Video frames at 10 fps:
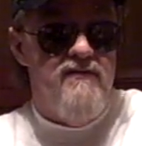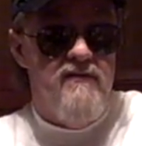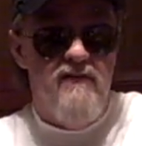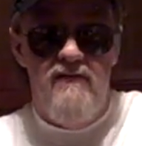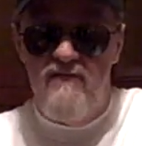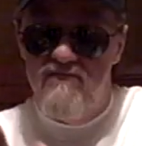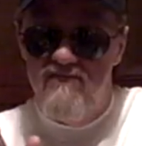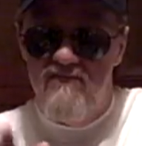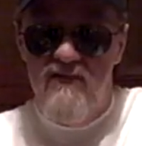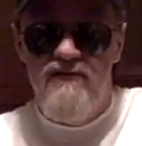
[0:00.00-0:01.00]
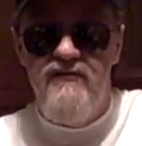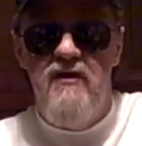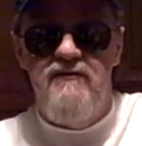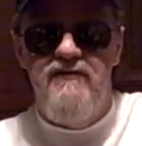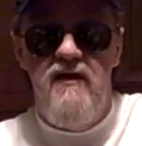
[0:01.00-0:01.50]
so let's
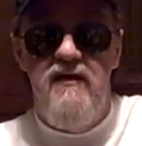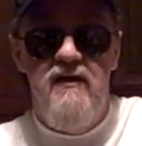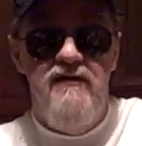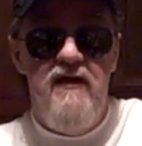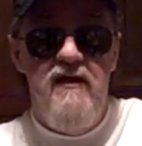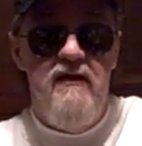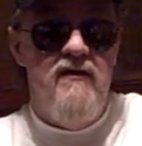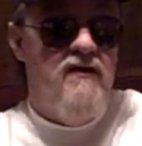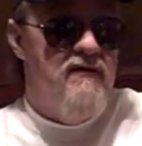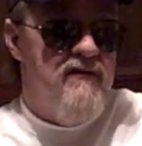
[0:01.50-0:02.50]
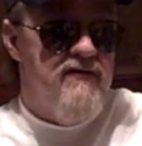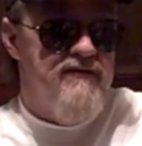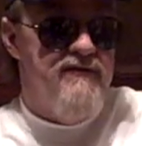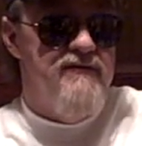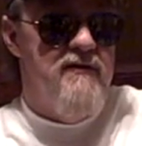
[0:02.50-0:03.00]
not say anything
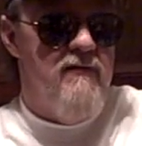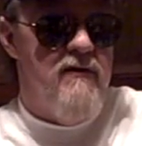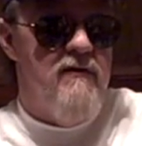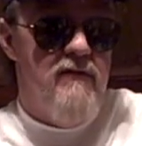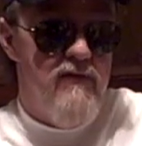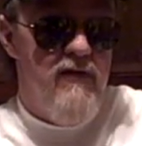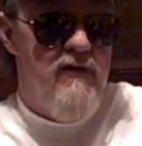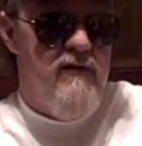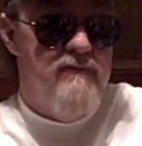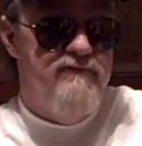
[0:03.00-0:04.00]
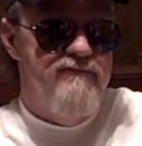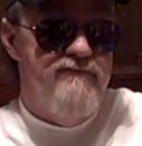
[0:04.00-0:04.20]
unnecessary, okay?